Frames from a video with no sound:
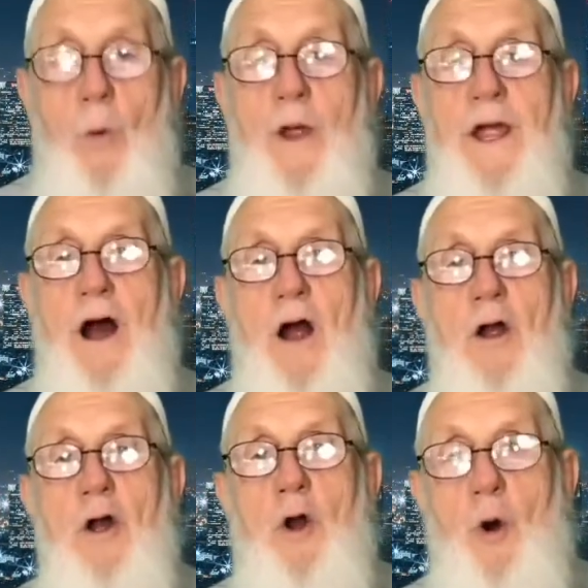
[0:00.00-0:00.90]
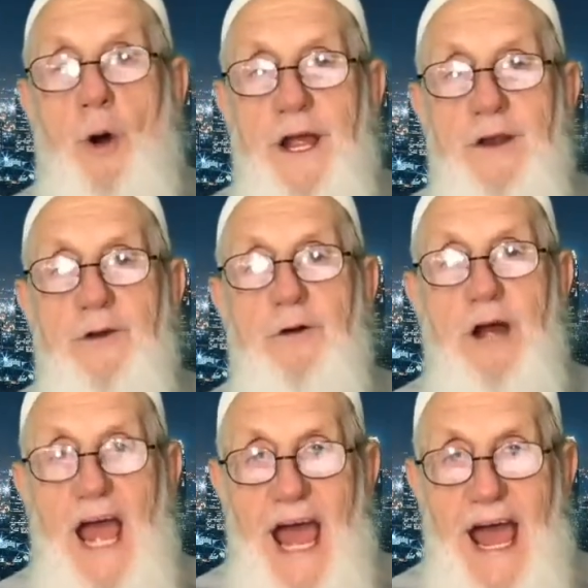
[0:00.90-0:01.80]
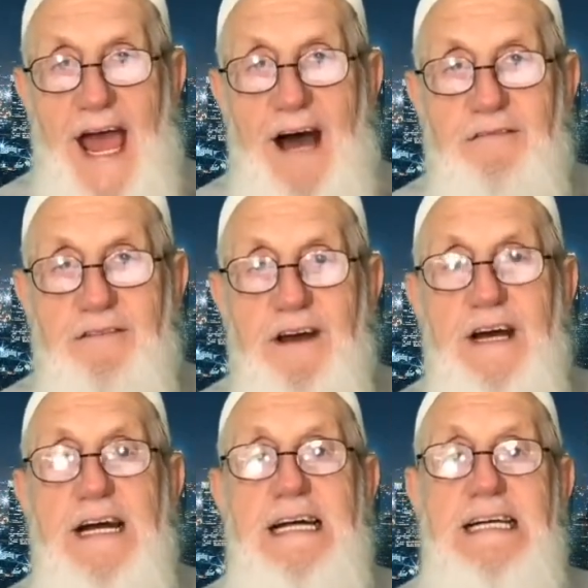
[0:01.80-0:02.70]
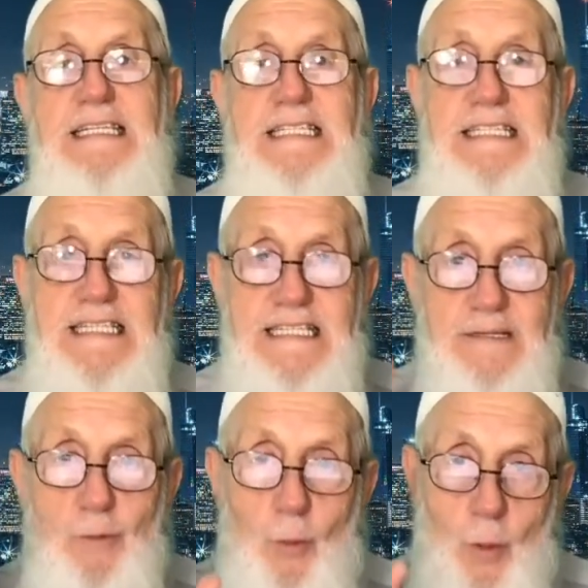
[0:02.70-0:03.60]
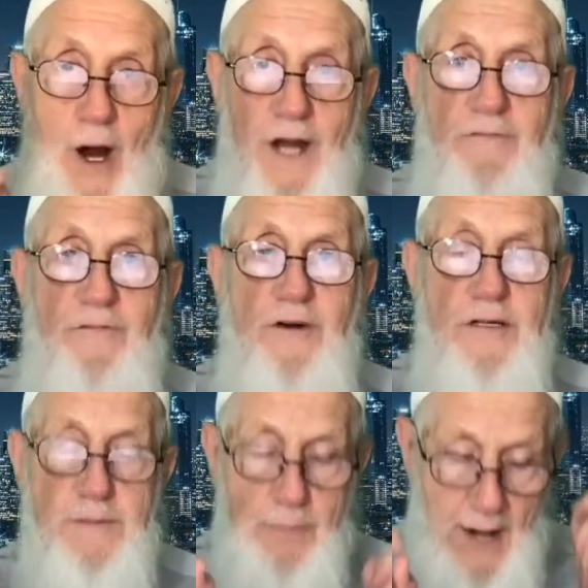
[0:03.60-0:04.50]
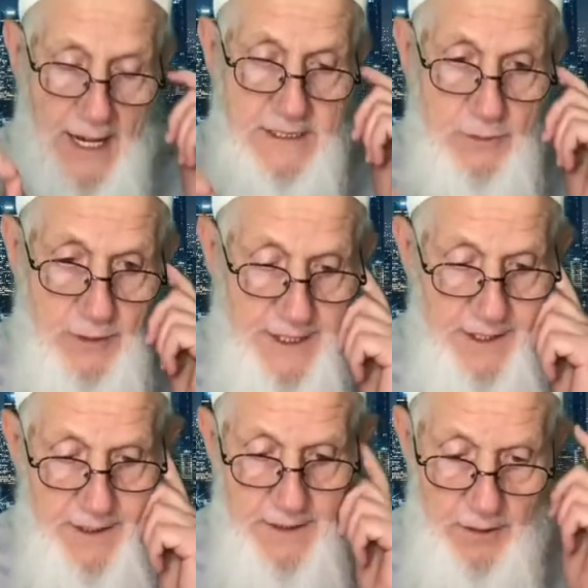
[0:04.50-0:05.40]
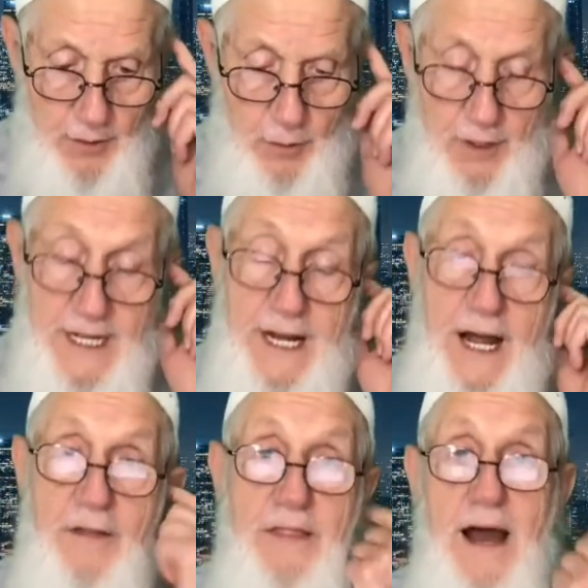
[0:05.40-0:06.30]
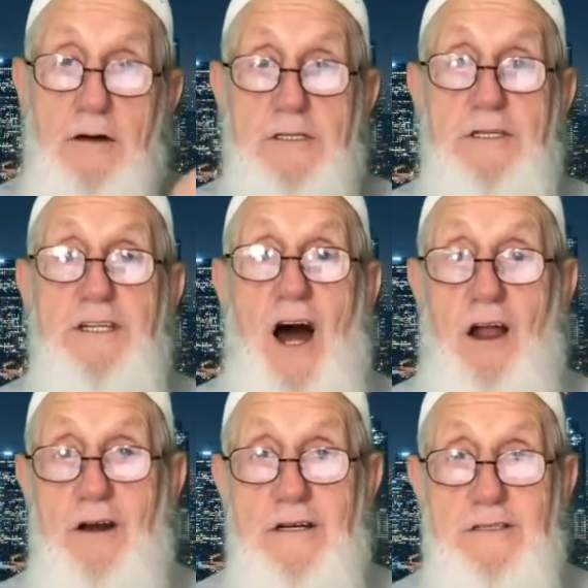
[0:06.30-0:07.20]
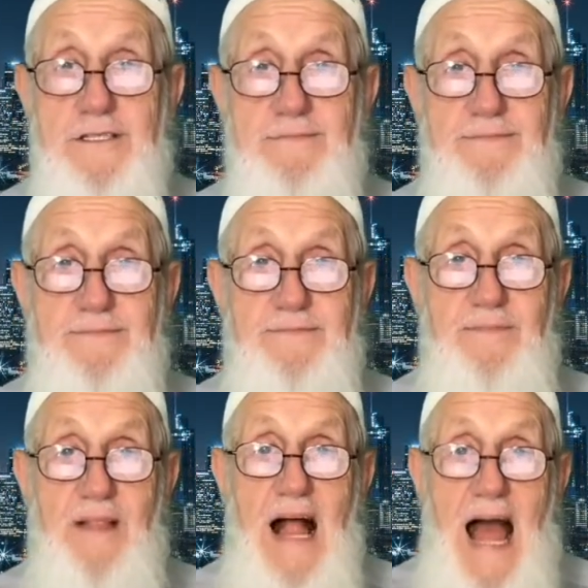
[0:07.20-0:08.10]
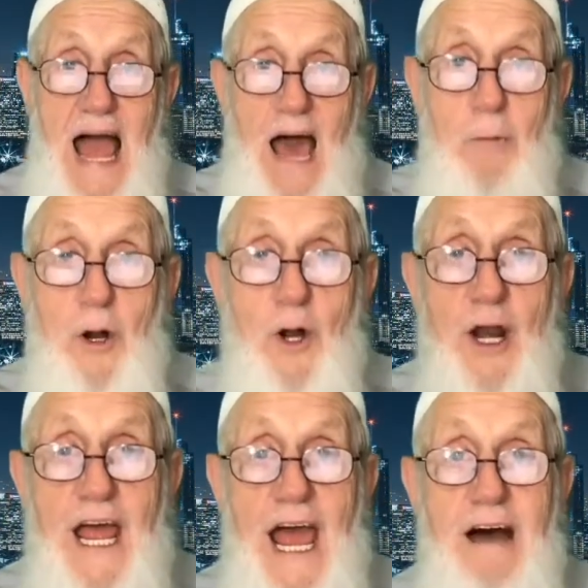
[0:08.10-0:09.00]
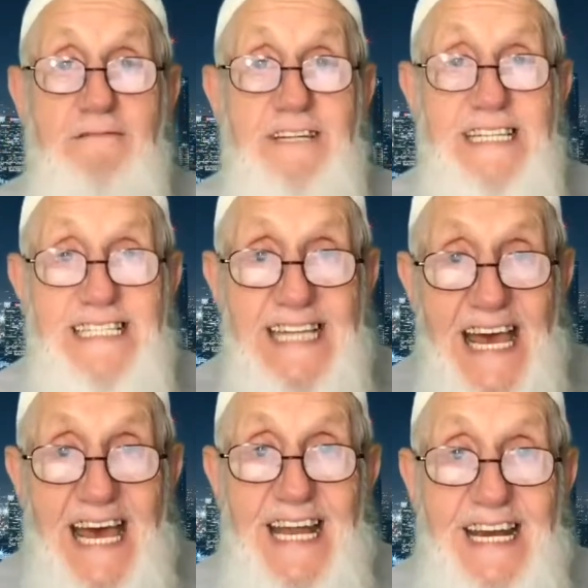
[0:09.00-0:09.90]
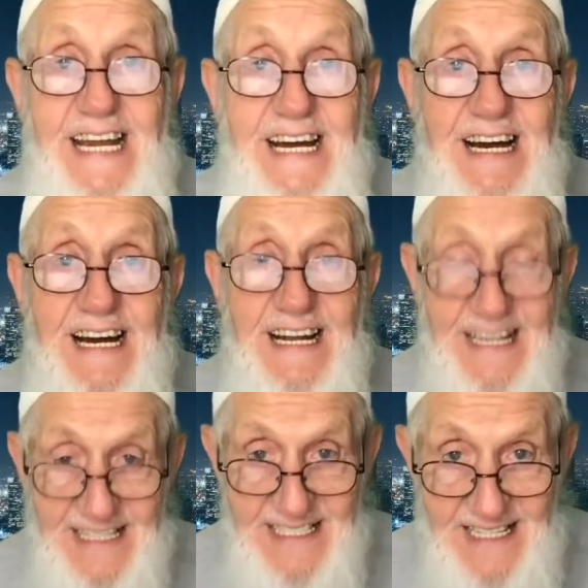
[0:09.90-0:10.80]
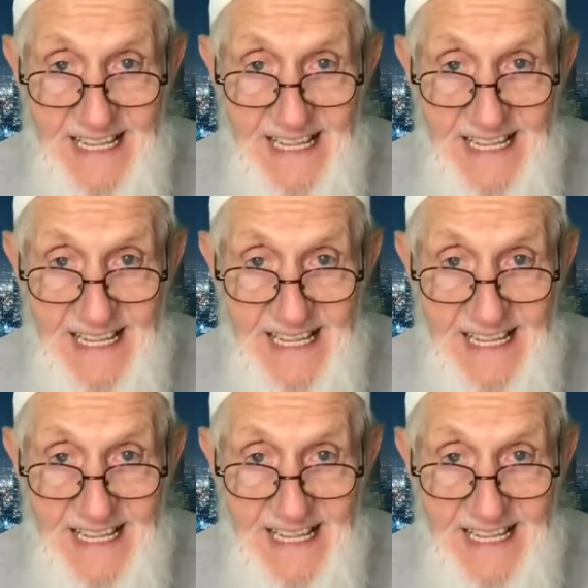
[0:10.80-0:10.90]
going to have one first prize winner who will get $1,000. And we're going to have 10, listen to this,